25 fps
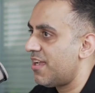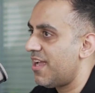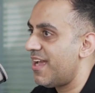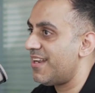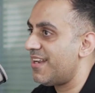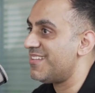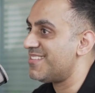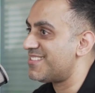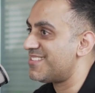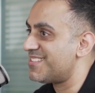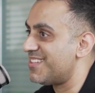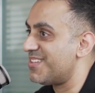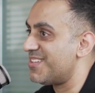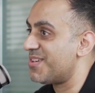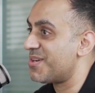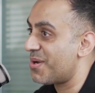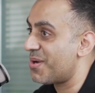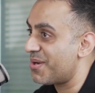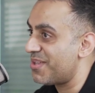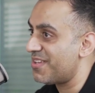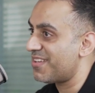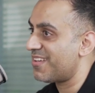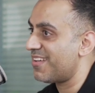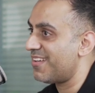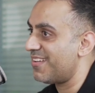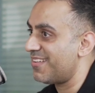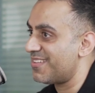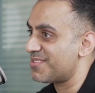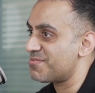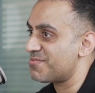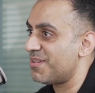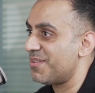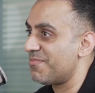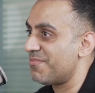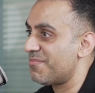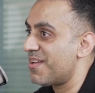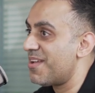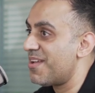lnc.co.uk as
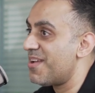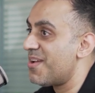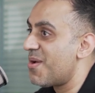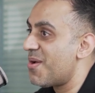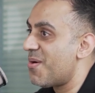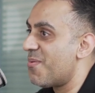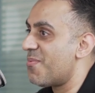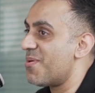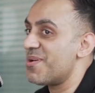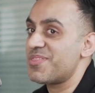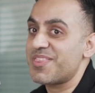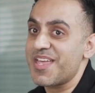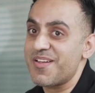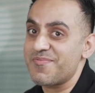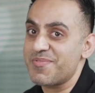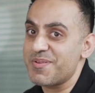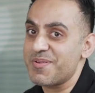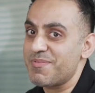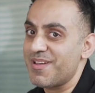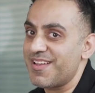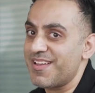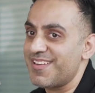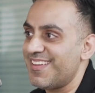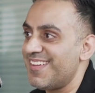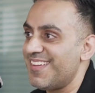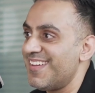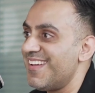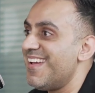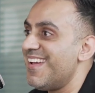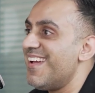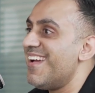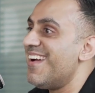well, worth every penny.